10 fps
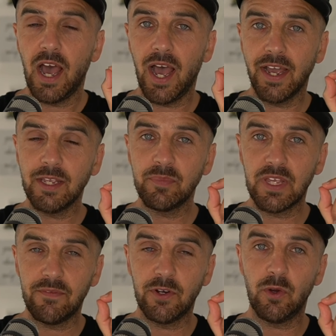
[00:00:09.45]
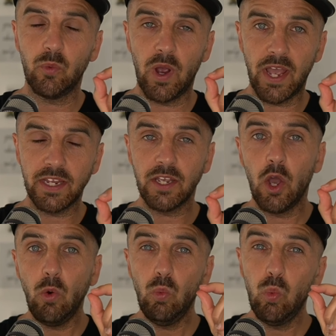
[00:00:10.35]
I am giving away
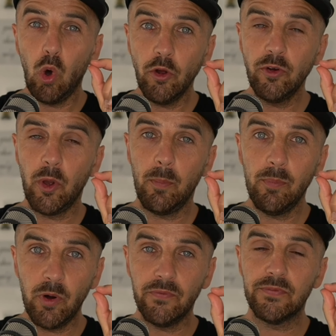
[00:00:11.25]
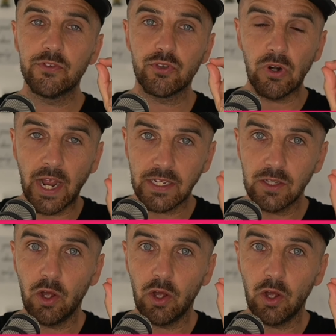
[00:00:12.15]
1 month trial